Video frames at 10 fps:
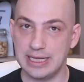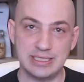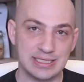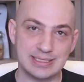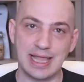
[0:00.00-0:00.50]

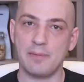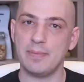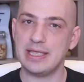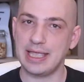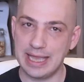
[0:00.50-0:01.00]
It does not
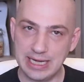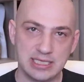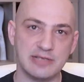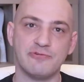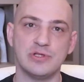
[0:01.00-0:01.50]
make
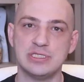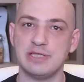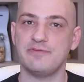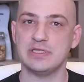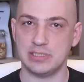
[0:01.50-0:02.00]
any difference
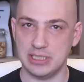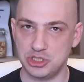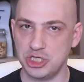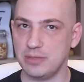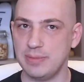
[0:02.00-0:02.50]
if it's
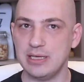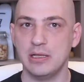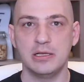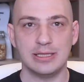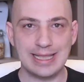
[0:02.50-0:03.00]
legitimate,
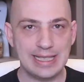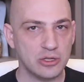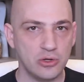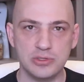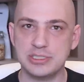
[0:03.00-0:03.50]

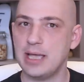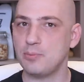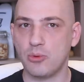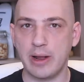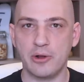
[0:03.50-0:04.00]
legal,
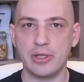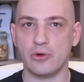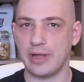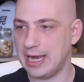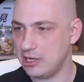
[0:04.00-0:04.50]
temporary,
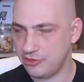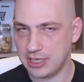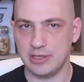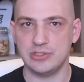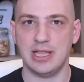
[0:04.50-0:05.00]
or
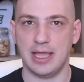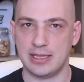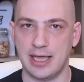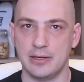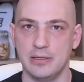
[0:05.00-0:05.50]
anything else
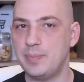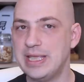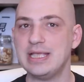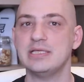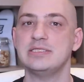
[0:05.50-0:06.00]
like that.
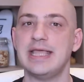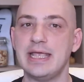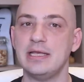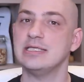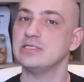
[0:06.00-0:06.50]
Being a
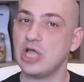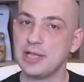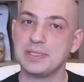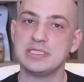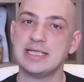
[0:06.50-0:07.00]
state is
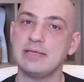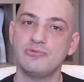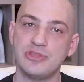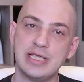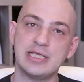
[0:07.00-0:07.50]
not the
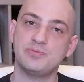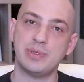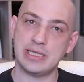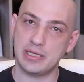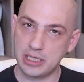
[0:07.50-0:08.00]
same thing as
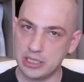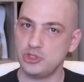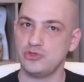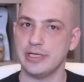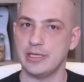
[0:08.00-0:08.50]
being a
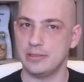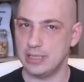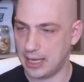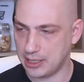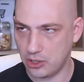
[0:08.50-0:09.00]
country.
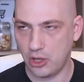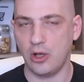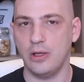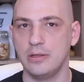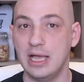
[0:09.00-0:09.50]
Not at
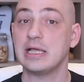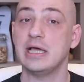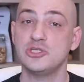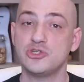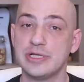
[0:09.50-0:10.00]
all. A
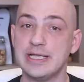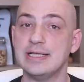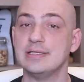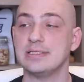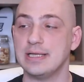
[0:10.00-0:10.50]
country
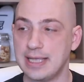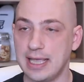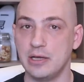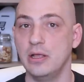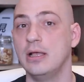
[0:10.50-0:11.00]
is,
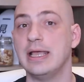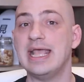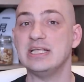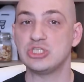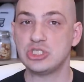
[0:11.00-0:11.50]
again,
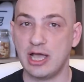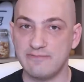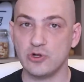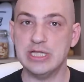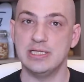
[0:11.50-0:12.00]
a
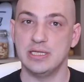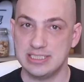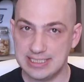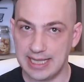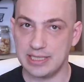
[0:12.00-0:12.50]
sovereign
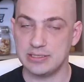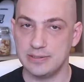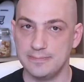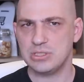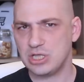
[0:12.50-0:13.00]

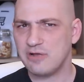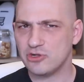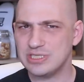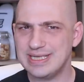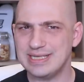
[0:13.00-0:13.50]
state.
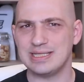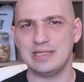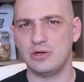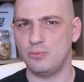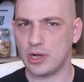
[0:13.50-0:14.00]
Sovereignty is a
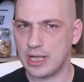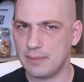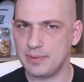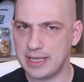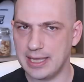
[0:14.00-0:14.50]
little more
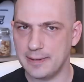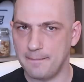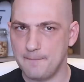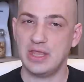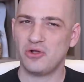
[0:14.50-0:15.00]
complicated.
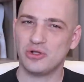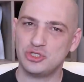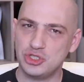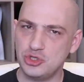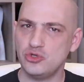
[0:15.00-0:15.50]
There
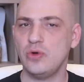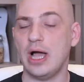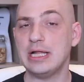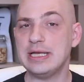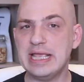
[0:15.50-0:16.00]
are two
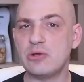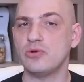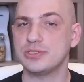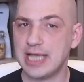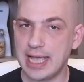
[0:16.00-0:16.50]

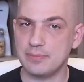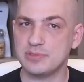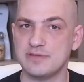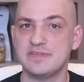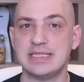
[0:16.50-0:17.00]
unequal
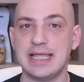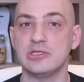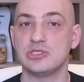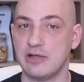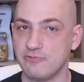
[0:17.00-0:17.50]
types of
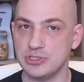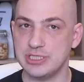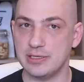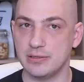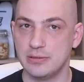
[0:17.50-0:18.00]
state
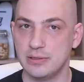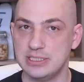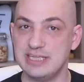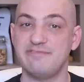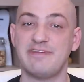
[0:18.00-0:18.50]
sovereignty,
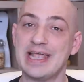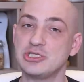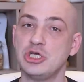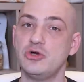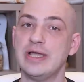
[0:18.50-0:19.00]
de
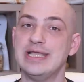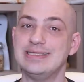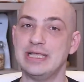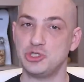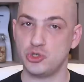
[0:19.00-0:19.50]
facto
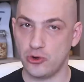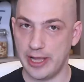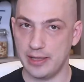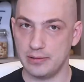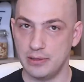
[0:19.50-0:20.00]
and de
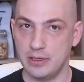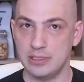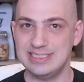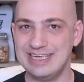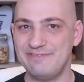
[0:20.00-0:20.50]
jure.
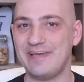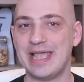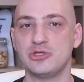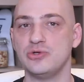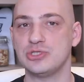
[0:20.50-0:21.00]
De
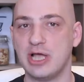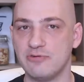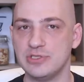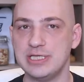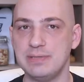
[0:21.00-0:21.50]
facto
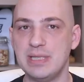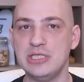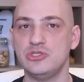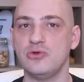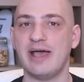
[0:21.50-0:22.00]
sovereignty
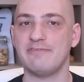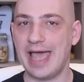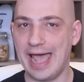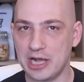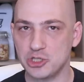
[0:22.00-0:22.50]
means you
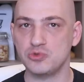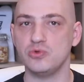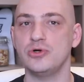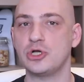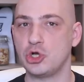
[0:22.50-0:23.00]
have
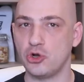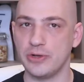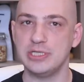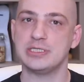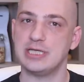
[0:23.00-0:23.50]
actual
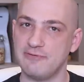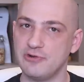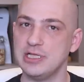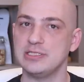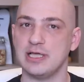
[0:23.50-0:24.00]
current
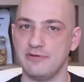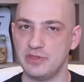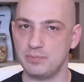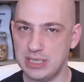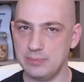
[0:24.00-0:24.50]
governance
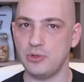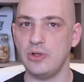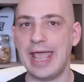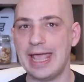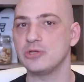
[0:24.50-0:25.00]
of the
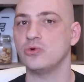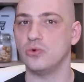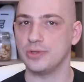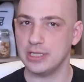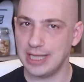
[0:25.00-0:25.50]
people
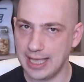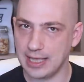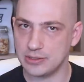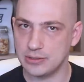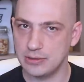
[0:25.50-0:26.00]
and/or the
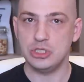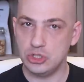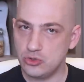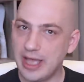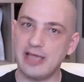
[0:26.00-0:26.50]
land.
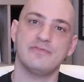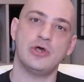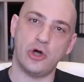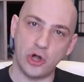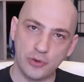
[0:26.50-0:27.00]
You have
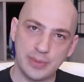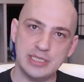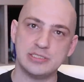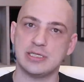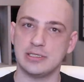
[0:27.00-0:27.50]
the
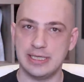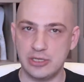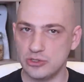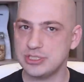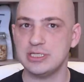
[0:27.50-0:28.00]
armies, the
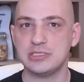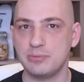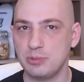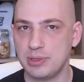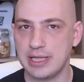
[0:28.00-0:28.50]
legal
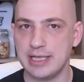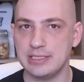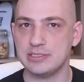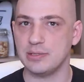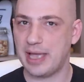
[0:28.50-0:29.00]
system in
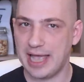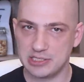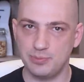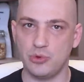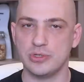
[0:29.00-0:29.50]
place, the
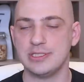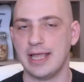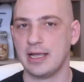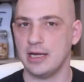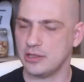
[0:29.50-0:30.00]
passports,
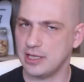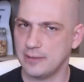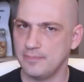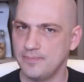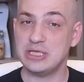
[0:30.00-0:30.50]
that kind of thing.